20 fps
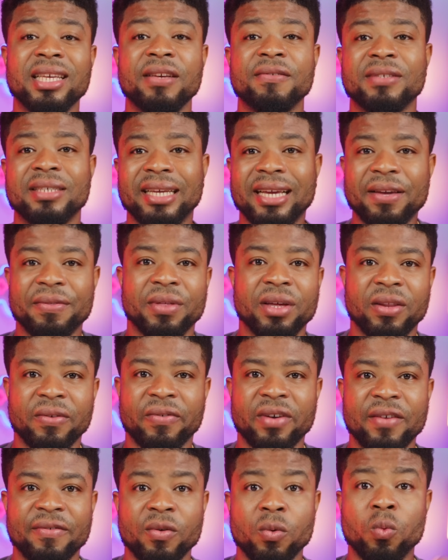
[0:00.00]
gives the
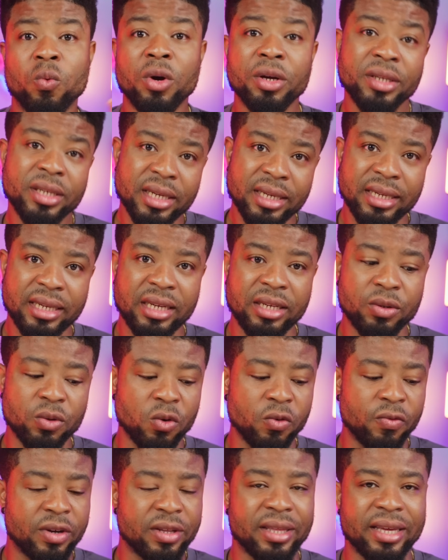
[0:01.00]
A35 a 1-year lead
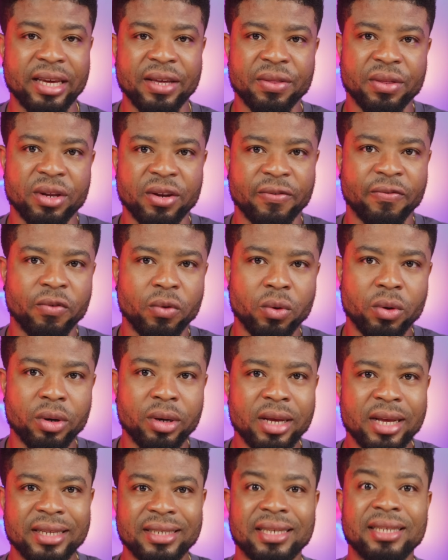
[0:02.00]
over the
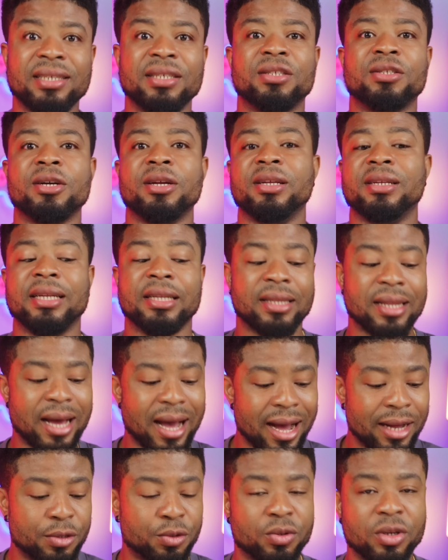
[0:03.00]
A34 since it started at
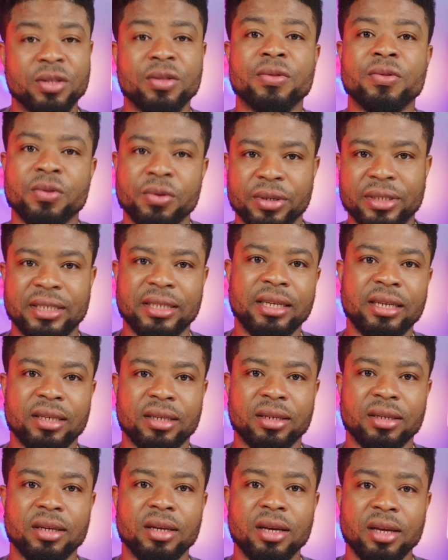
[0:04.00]
Android 13.